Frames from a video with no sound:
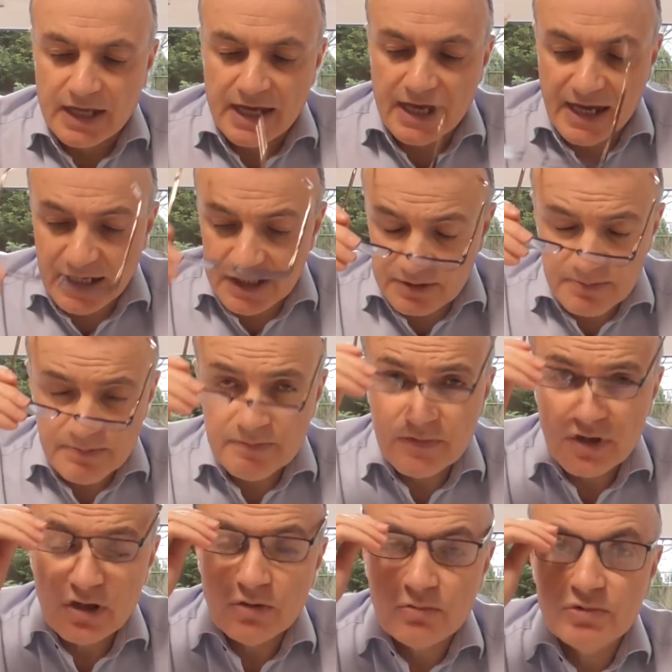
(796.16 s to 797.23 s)
Adam
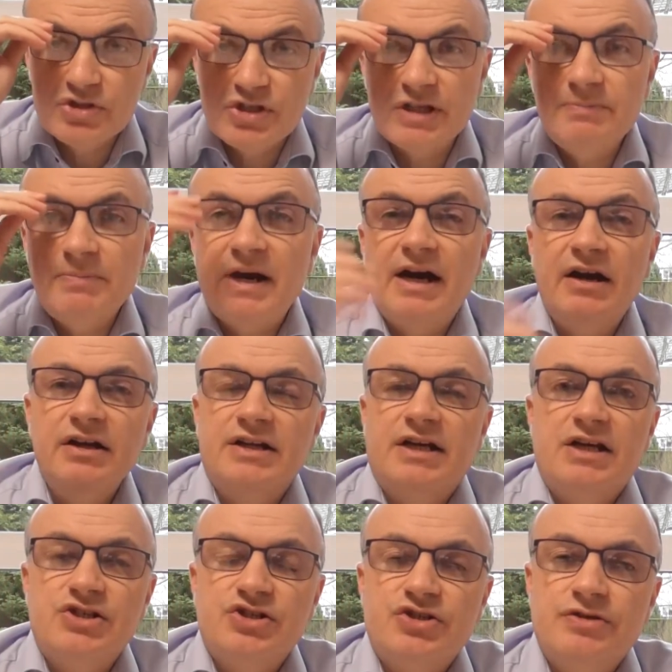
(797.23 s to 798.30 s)
was in
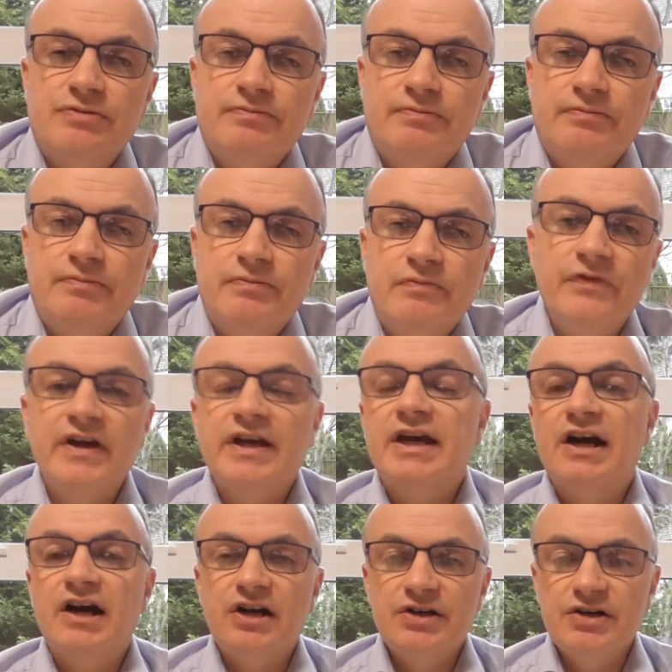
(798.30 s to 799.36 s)
paradise, in the
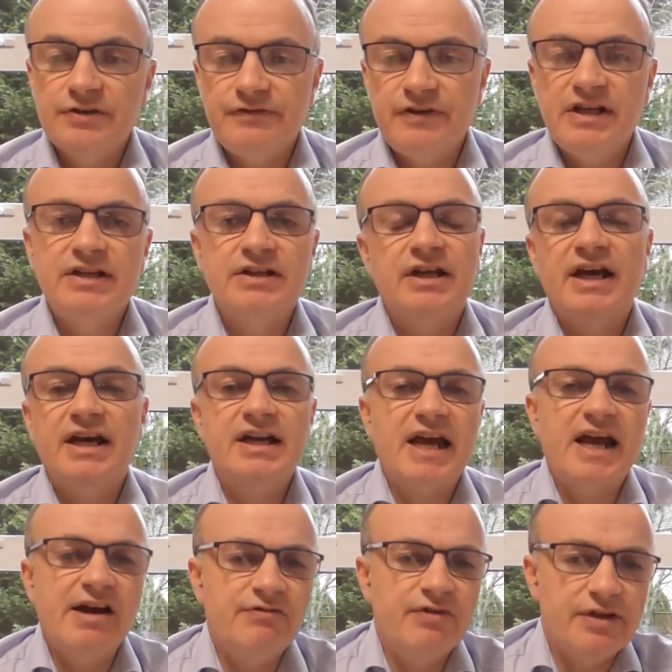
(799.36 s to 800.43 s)
Garden of Eden, had
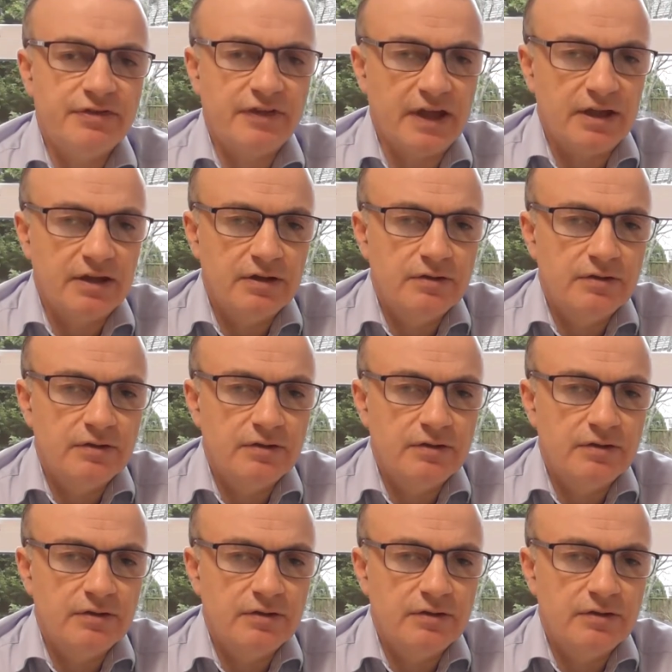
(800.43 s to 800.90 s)
everything.